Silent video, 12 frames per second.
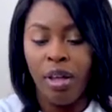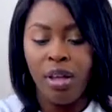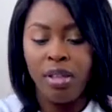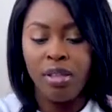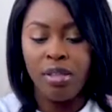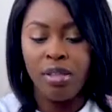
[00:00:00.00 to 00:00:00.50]

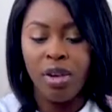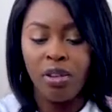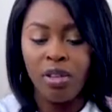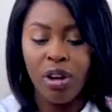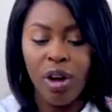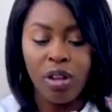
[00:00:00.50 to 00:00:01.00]
So
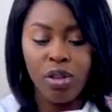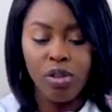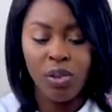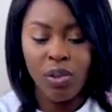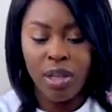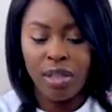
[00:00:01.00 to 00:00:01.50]
the honest
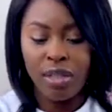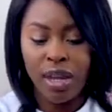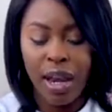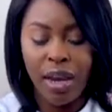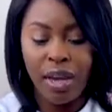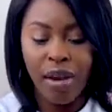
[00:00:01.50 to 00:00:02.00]
truth is,
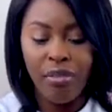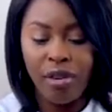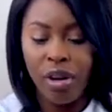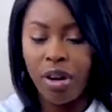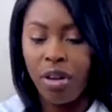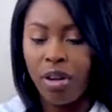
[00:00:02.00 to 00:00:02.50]
I
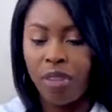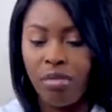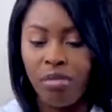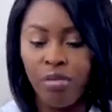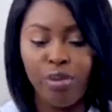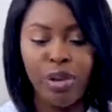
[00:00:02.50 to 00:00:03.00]
never
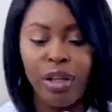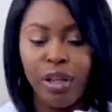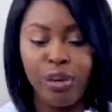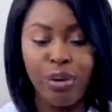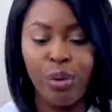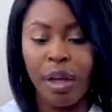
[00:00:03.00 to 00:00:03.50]
really
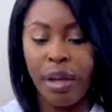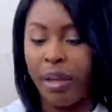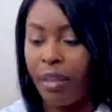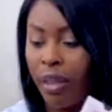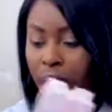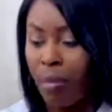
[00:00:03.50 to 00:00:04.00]
knew
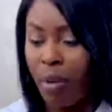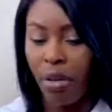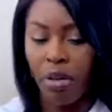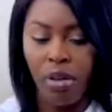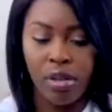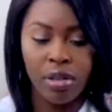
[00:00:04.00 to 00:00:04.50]
anything
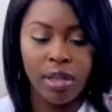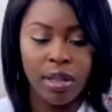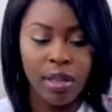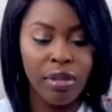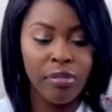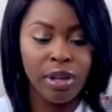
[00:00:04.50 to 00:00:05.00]
about Oscar de
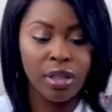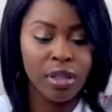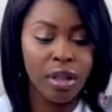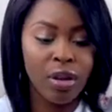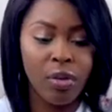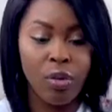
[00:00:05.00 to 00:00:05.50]
la
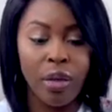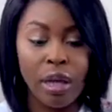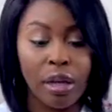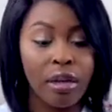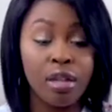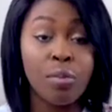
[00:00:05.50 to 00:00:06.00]
Renta or
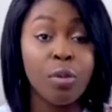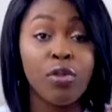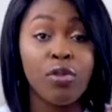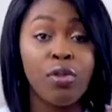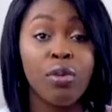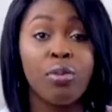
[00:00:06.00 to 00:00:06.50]
like his
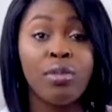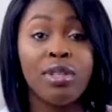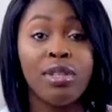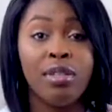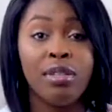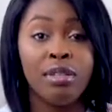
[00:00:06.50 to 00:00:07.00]
perfumes
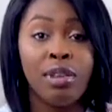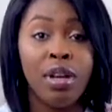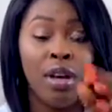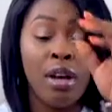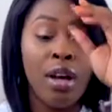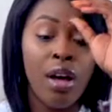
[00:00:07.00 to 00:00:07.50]
till
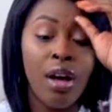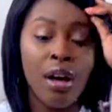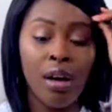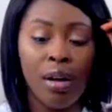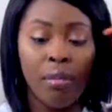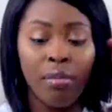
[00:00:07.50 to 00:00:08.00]

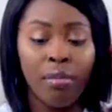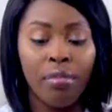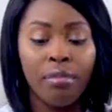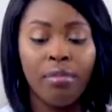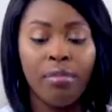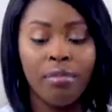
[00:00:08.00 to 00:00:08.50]

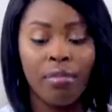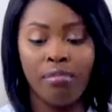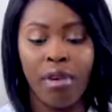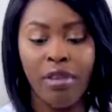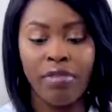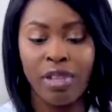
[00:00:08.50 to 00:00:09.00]

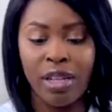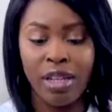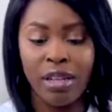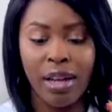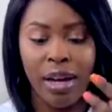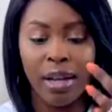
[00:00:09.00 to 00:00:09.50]
after he
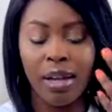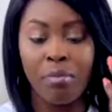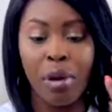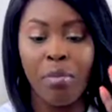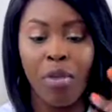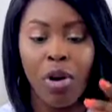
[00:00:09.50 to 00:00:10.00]
died, and
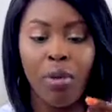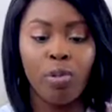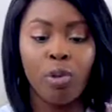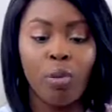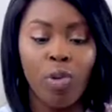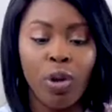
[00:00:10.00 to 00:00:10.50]
my mom
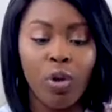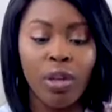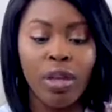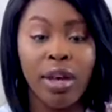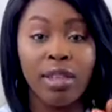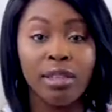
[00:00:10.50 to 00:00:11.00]
told me, oh,
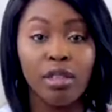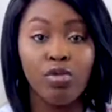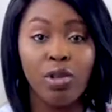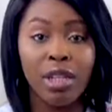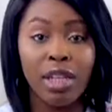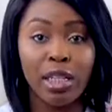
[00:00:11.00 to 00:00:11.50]
he has this
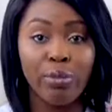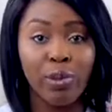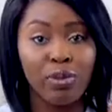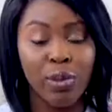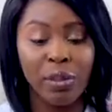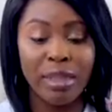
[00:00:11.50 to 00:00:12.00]
really nice
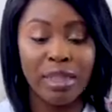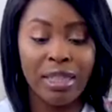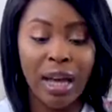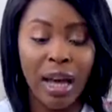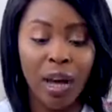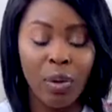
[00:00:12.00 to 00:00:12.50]
perfume that's
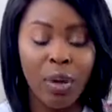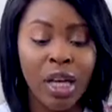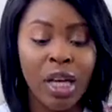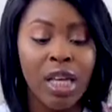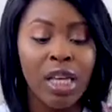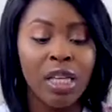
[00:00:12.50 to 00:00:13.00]
out.
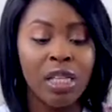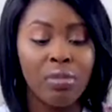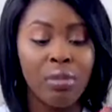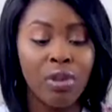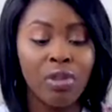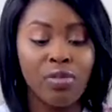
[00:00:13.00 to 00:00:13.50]
It
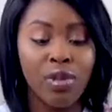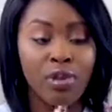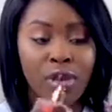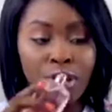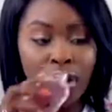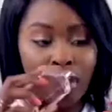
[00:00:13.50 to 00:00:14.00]
smells very
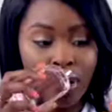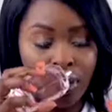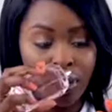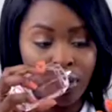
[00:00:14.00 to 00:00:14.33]
good.